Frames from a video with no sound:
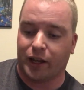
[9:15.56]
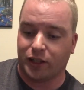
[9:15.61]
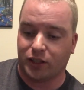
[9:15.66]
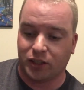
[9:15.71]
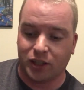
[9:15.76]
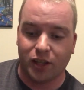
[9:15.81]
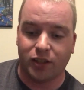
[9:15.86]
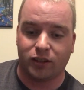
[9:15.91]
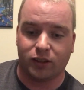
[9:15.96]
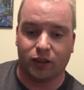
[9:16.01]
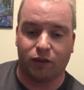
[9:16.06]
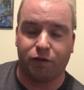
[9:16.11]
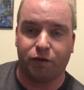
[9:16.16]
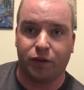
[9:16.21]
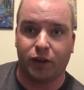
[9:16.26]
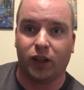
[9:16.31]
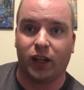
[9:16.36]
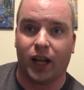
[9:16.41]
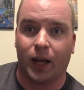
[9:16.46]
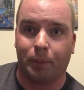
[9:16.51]
just to
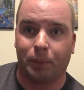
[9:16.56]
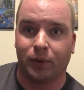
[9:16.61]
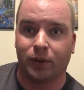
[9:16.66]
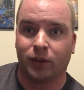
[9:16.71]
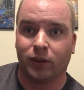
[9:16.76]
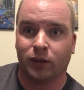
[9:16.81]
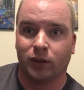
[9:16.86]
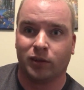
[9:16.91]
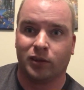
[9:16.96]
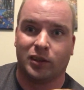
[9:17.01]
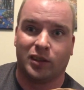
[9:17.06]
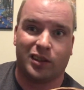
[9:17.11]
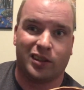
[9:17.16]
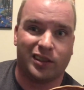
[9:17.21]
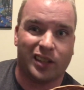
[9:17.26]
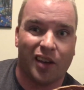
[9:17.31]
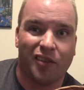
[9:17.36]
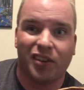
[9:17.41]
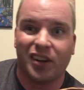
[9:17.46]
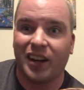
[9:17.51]
fill up
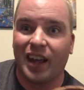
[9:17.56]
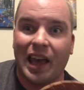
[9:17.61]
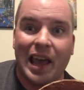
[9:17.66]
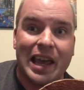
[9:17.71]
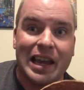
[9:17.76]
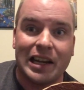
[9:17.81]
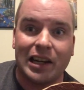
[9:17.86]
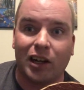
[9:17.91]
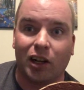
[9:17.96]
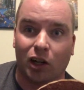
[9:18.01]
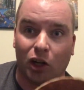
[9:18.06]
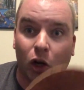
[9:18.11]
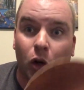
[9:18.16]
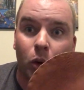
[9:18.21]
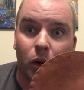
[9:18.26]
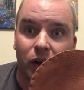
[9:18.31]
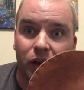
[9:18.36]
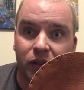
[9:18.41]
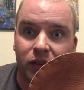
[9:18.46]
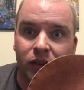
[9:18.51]
7 to 8
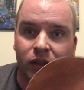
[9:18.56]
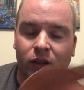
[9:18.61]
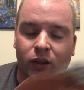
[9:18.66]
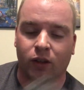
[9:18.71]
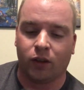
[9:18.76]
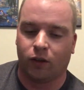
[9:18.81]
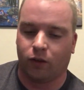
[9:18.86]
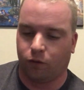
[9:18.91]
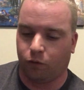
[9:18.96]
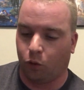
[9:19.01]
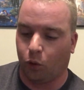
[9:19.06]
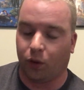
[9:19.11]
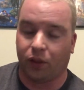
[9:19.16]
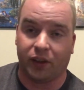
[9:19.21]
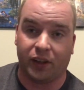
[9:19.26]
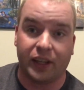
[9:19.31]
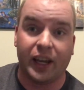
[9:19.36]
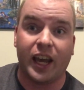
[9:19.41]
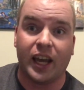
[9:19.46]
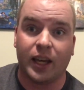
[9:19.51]
lures for
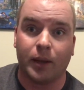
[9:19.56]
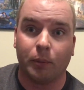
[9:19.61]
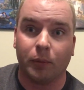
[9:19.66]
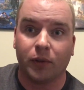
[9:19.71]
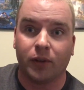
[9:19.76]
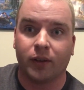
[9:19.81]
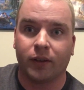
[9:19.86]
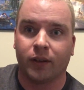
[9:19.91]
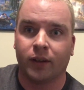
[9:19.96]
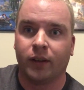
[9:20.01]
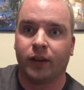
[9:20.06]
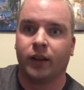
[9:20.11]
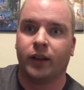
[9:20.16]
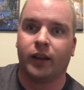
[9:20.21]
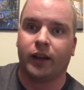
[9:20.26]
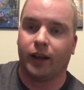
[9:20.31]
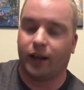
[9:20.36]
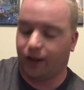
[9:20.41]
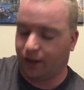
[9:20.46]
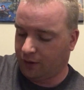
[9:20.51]
the games.
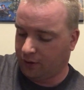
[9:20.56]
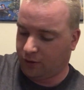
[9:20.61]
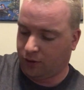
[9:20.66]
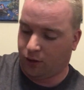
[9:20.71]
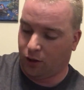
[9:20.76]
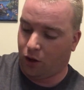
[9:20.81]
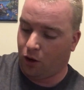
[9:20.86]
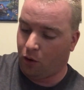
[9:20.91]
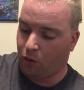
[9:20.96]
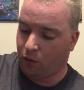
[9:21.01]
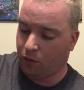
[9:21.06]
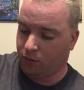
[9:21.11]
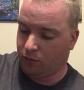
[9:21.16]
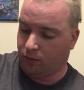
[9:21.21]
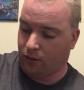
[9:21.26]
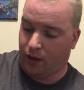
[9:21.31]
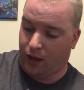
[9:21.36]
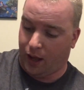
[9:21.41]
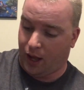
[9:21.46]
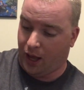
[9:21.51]
And so
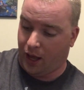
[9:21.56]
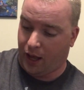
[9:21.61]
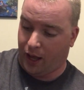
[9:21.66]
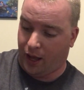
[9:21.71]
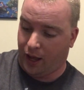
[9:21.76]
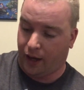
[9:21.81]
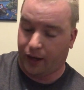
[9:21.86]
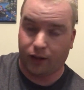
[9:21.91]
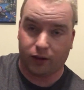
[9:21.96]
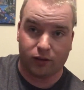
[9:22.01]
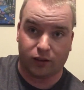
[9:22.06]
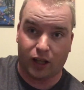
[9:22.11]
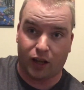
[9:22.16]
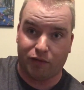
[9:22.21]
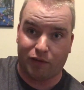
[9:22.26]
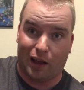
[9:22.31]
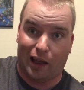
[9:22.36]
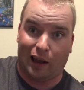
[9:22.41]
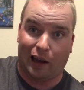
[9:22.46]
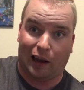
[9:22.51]
I can
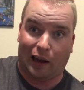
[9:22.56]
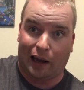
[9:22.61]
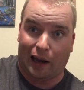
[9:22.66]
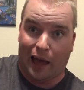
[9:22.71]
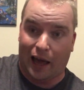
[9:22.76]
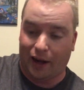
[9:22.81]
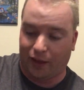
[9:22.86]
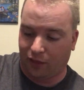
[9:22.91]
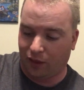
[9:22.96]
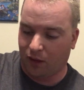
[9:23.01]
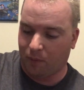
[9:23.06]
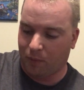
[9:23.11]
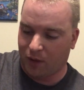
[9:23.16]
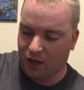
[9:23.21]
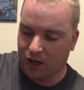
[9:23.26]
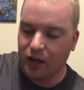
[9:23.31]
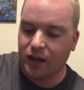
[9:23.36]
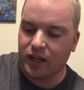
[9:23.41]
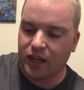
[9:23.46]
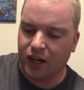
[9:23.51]
stuff a lot of them
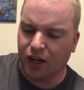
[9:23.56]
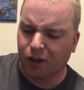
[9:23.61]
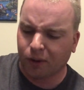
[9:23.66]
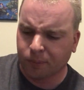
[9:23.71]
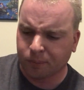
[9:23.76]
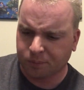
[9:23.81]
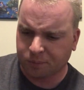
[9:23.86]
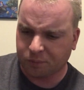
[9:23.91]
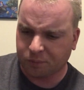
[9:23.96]
in here.